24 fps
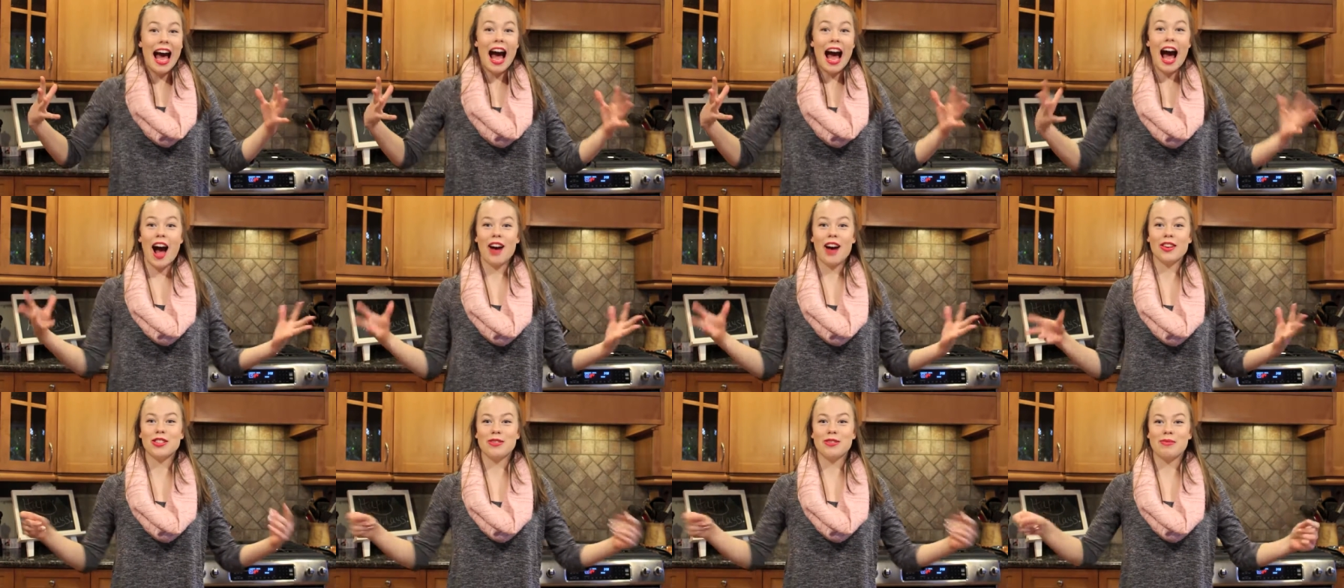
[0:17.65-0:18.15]

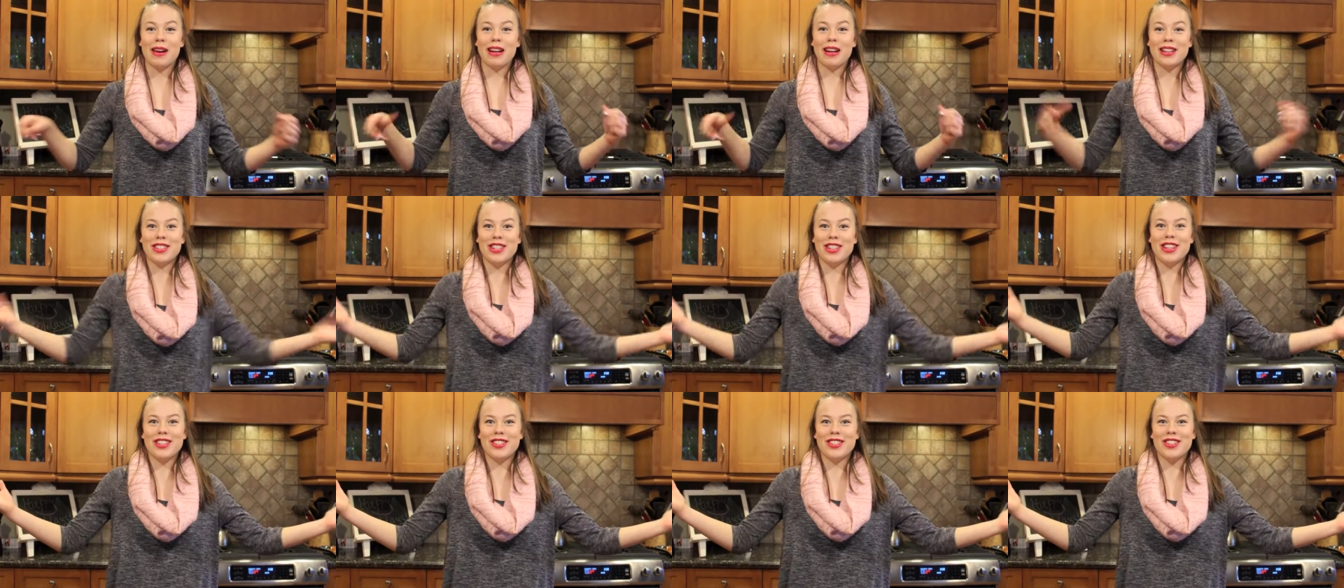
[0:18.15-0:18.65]
how to make
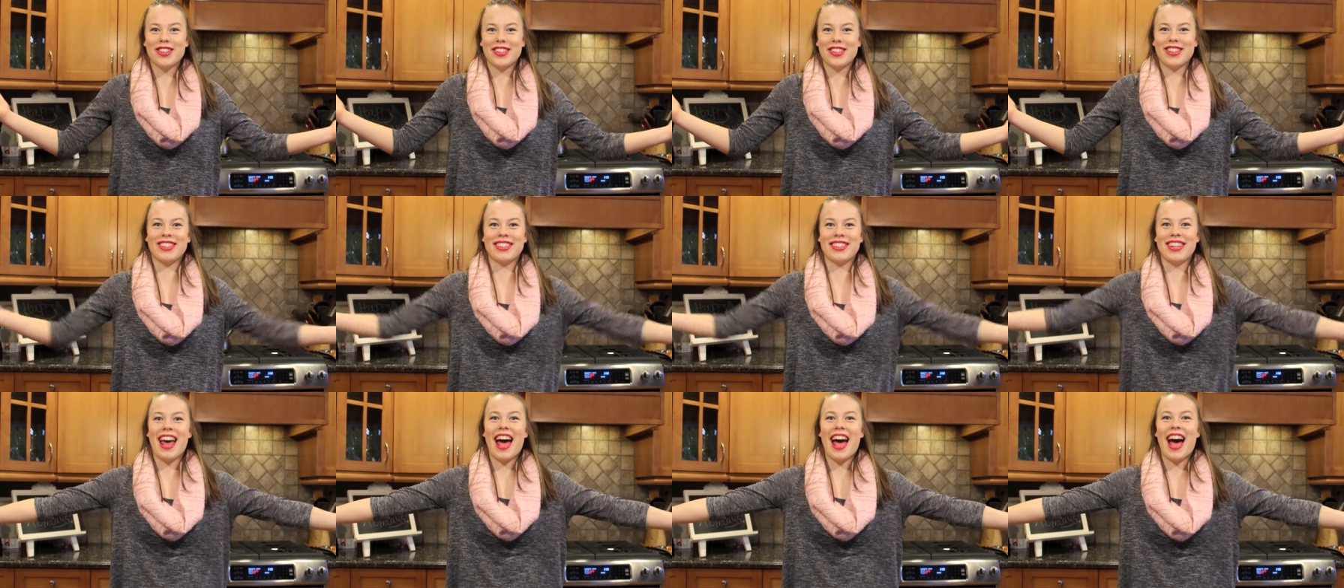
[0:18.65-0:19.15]
ginger
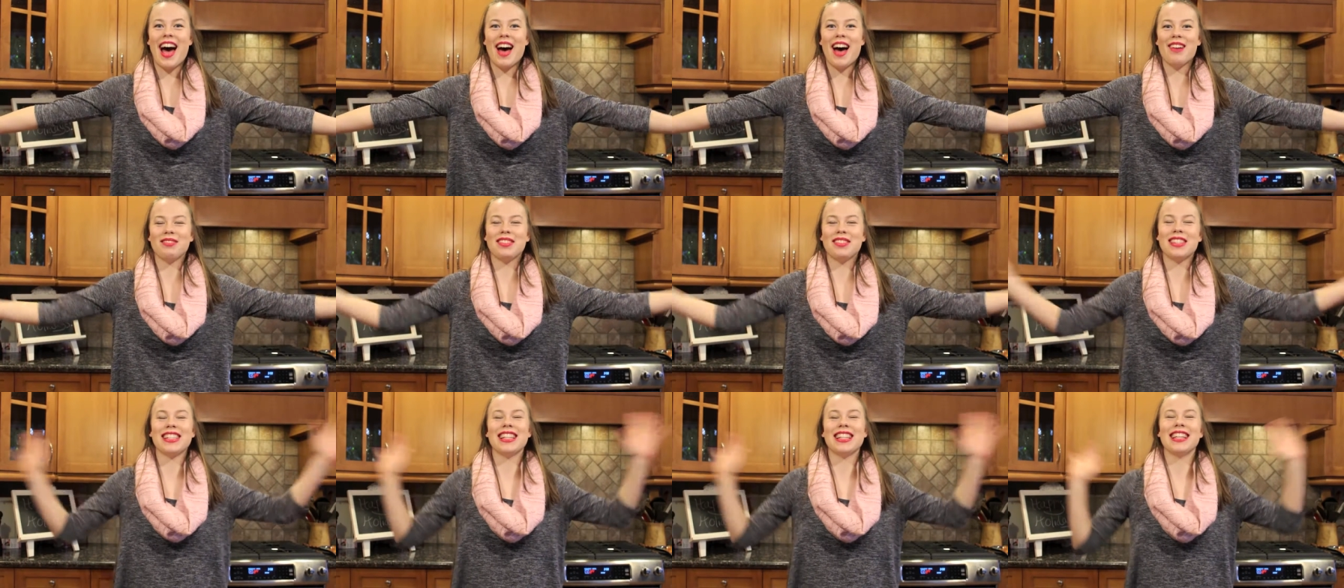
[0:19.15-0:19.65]

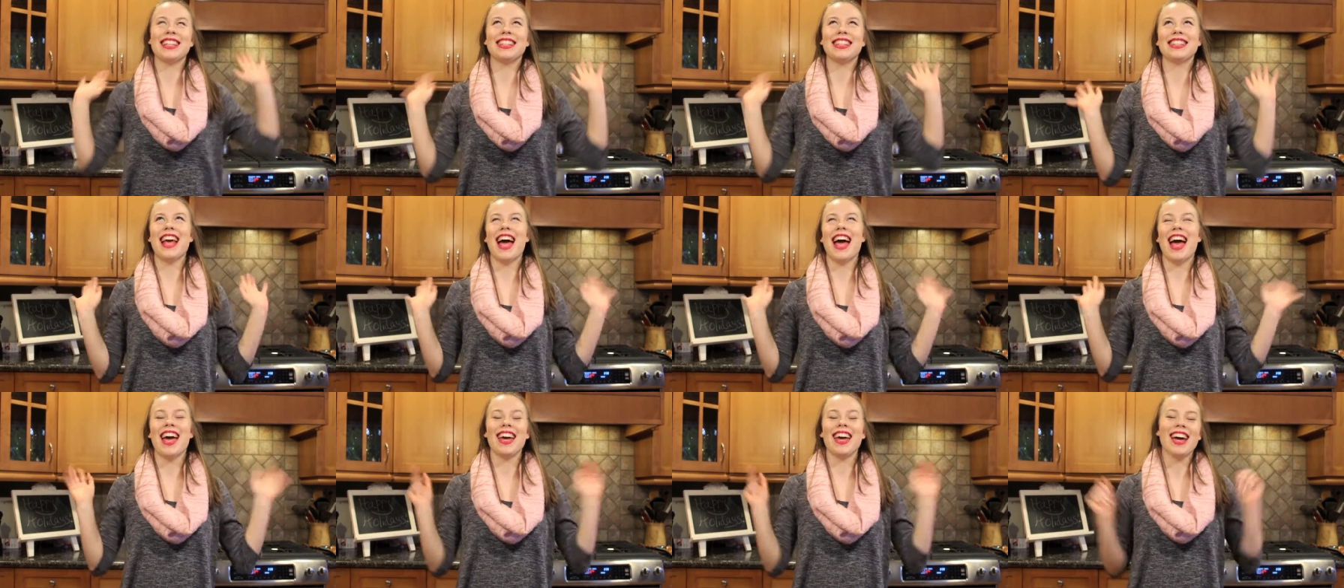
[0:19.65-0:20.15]
snaps.
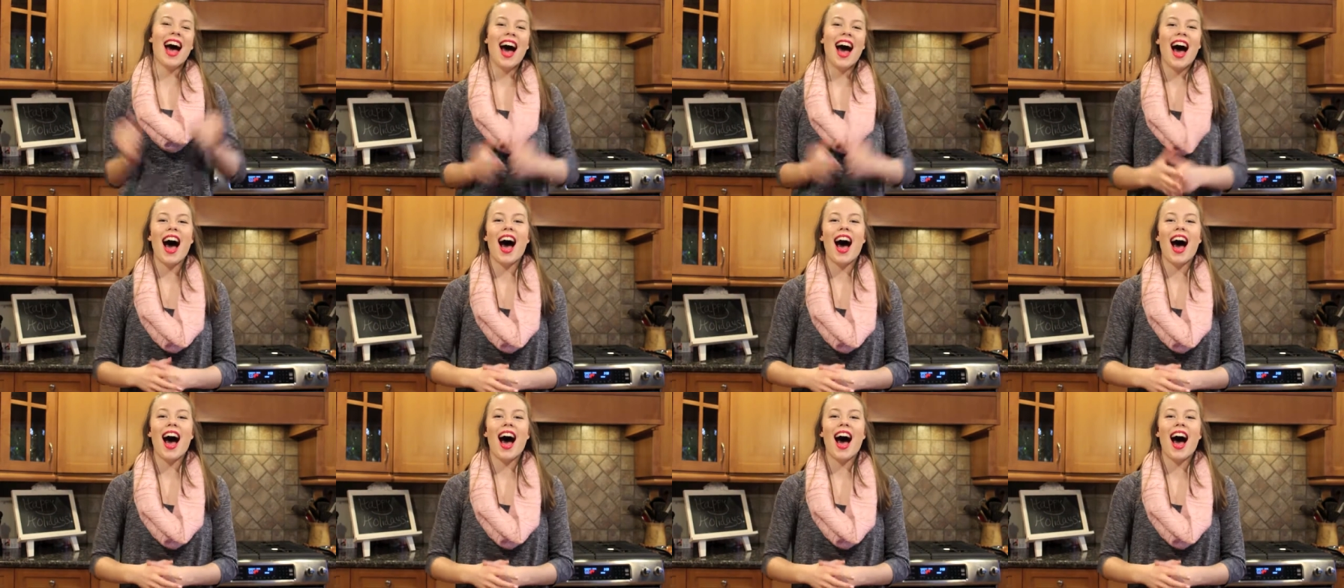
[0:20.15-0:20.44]
Yay!